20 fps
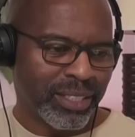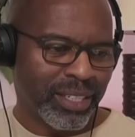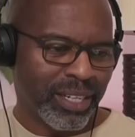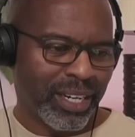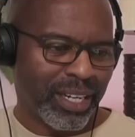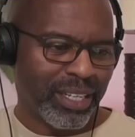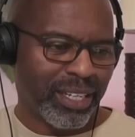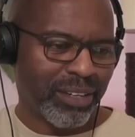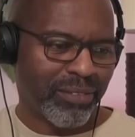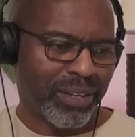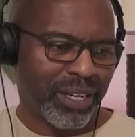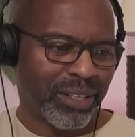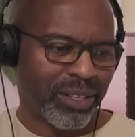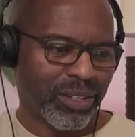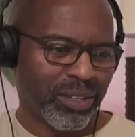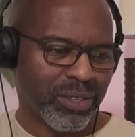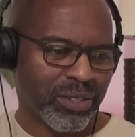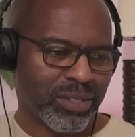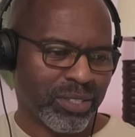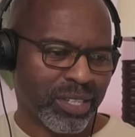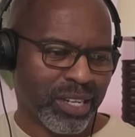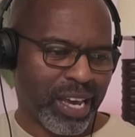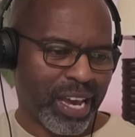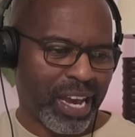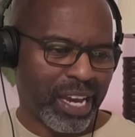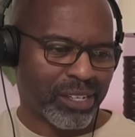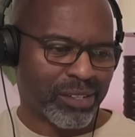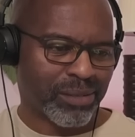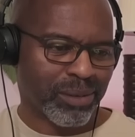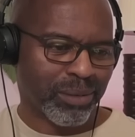I love how you use an
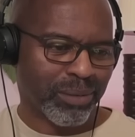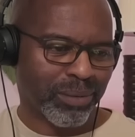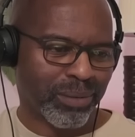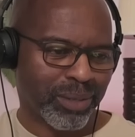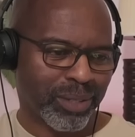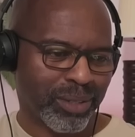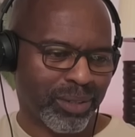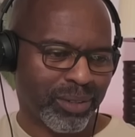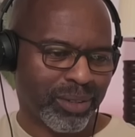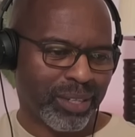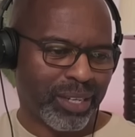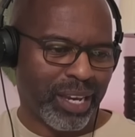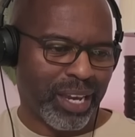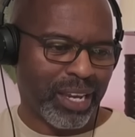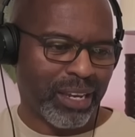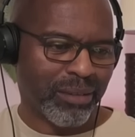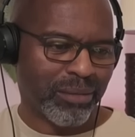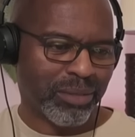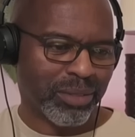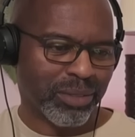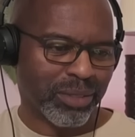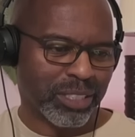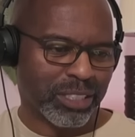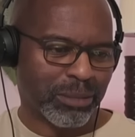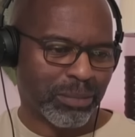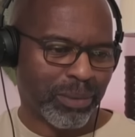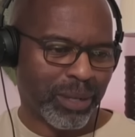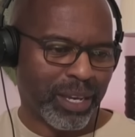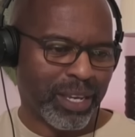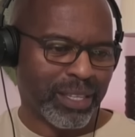actual real game to
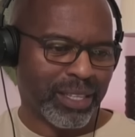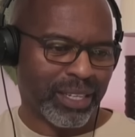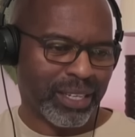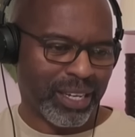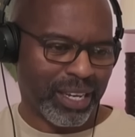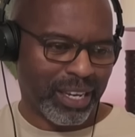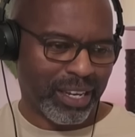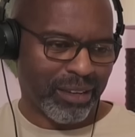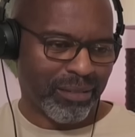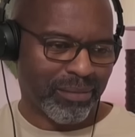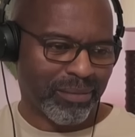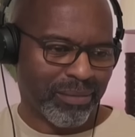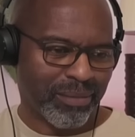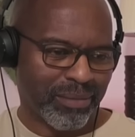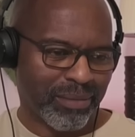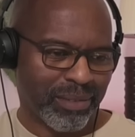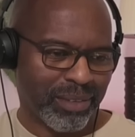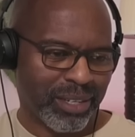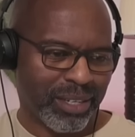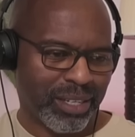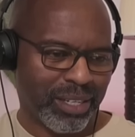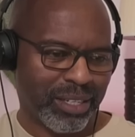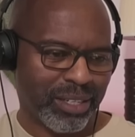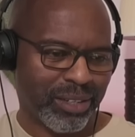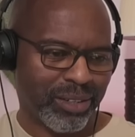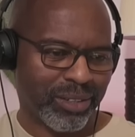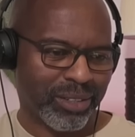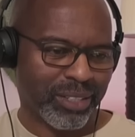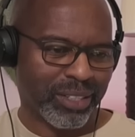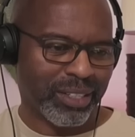explain the game. I
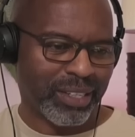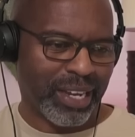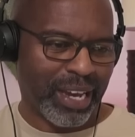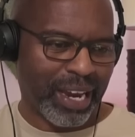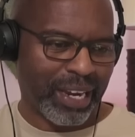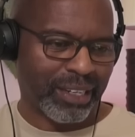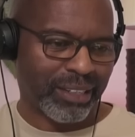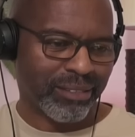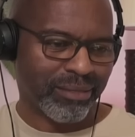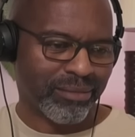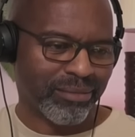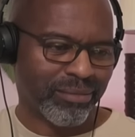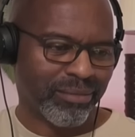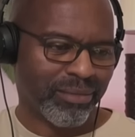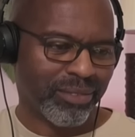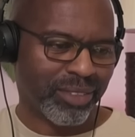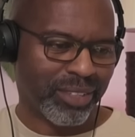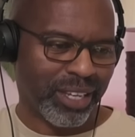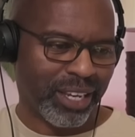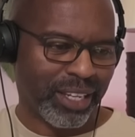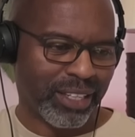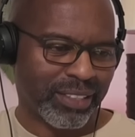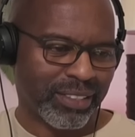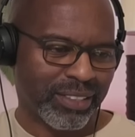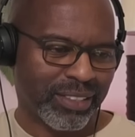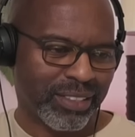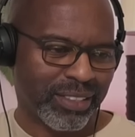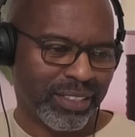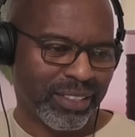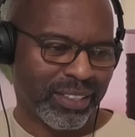learned a lot. Thanks.
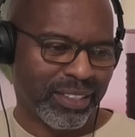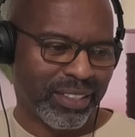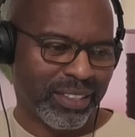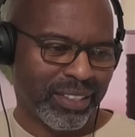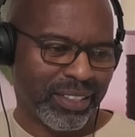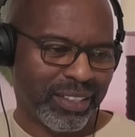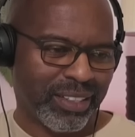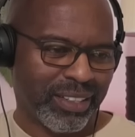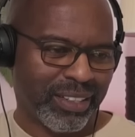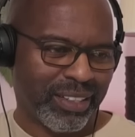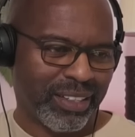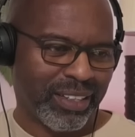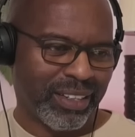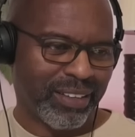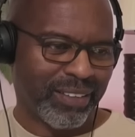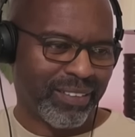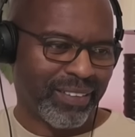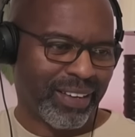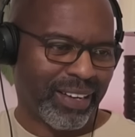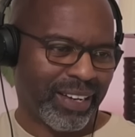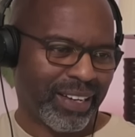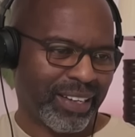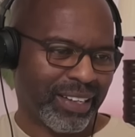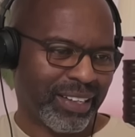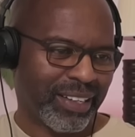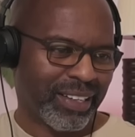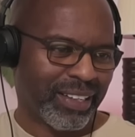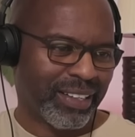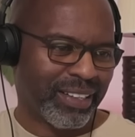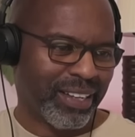All right.
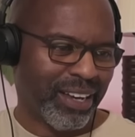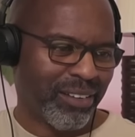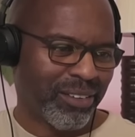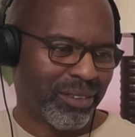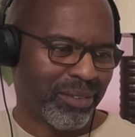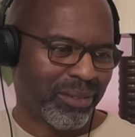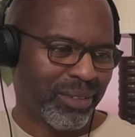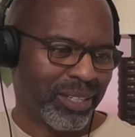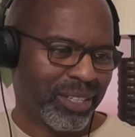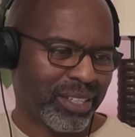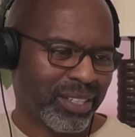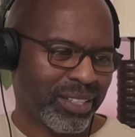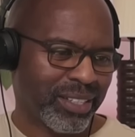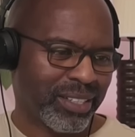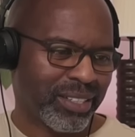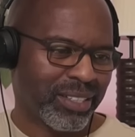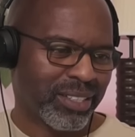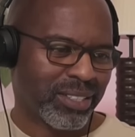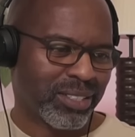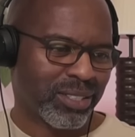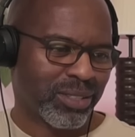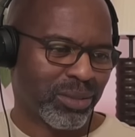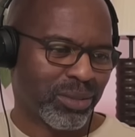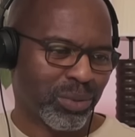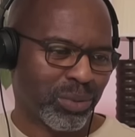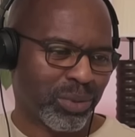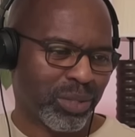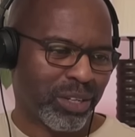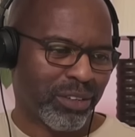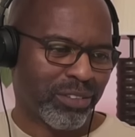That was really good. The
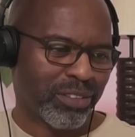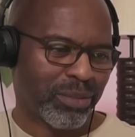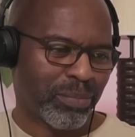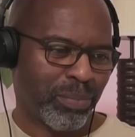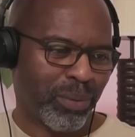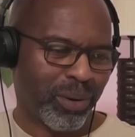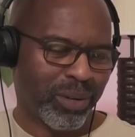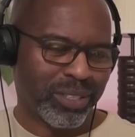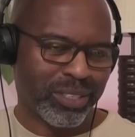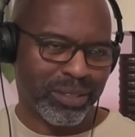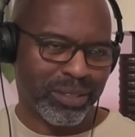School of Sports.